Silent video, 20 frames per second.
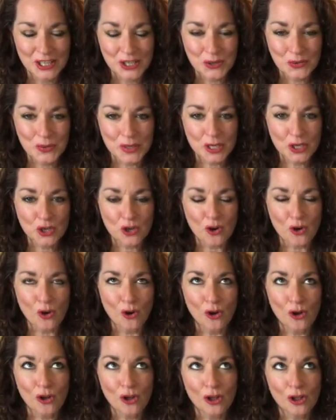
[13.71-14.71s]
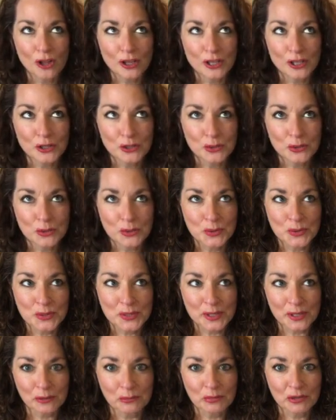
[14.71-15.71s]
We could all use
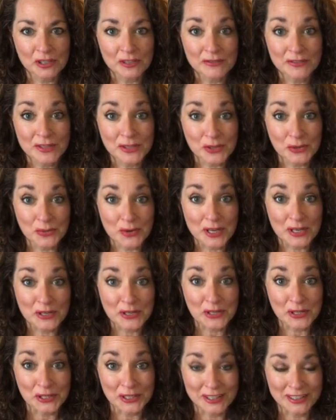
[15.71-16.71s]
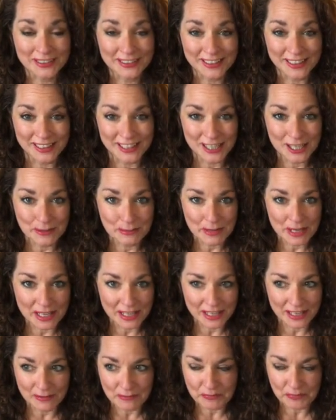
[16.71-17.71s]
a bit of surrender. I
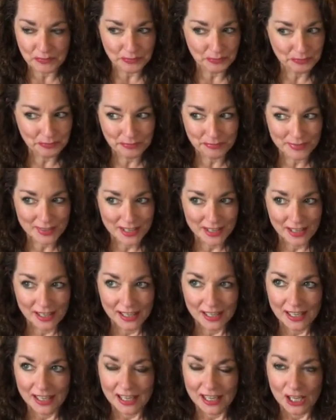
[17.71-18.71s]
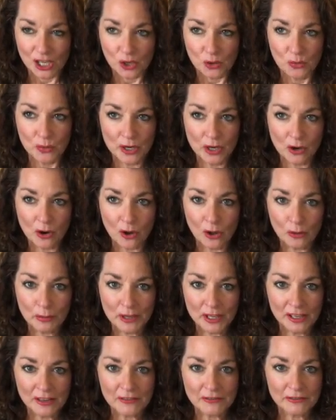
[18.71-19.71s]
mean, we are all
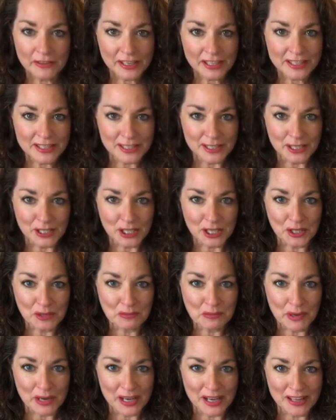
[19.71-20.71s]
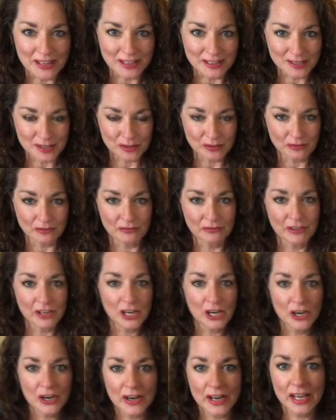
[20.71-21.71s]
being affected by this
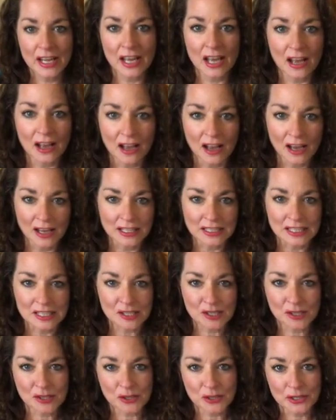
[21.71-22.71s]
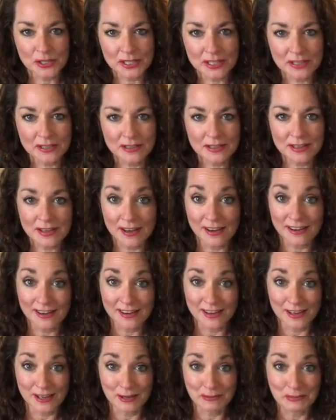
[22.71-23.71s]
very uncertain
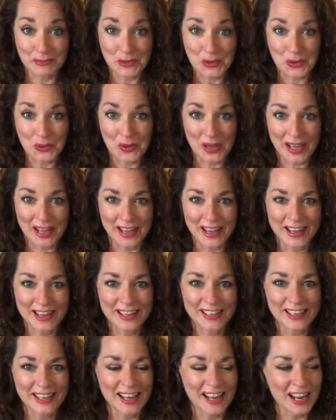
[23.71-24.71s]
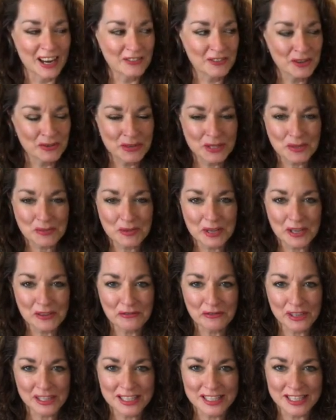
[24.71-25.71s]
time, okay? Everyone's being
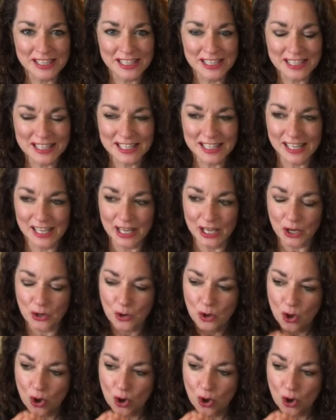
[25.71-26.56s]
affected. It's like,